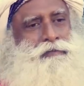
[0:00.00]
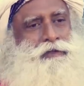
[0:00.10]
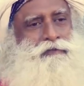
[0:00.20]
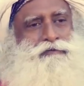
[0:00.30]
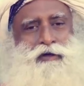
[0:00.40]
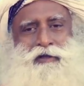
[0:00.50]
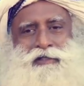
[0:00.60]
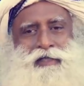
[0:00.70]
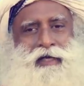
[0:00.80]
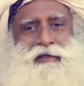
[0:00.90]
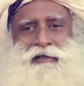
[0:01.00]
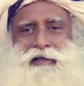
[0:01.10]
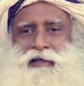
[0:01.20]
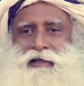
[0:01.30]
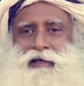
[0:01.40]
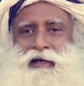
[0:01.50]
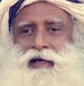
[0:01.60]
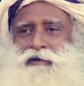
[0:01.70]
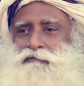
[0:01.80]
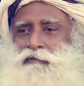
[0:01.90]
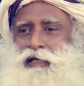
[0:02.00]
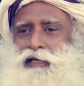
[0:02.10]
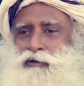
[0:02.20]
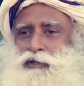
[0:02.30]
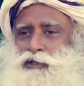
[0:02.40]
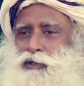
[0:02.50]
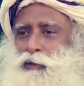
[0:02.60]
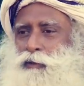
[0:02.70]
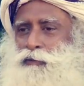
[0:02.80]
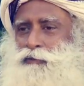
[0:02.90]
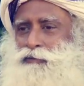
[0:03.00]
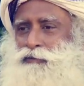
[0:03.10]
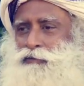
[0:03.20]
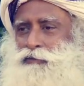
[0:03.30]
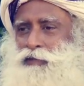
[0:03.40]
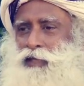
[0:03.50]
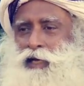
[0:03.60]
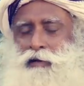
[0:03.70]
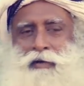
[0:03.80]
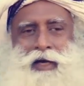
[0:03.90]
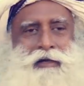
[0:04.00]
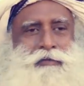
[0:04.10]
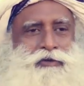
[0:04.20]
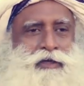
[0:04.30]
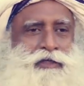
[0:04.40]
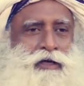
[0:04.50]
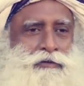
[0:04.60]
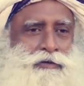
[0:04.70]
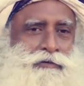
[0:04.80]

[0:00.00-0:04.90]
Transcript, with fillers: The frog said, uh, I fell into this hole I'm not able to get out.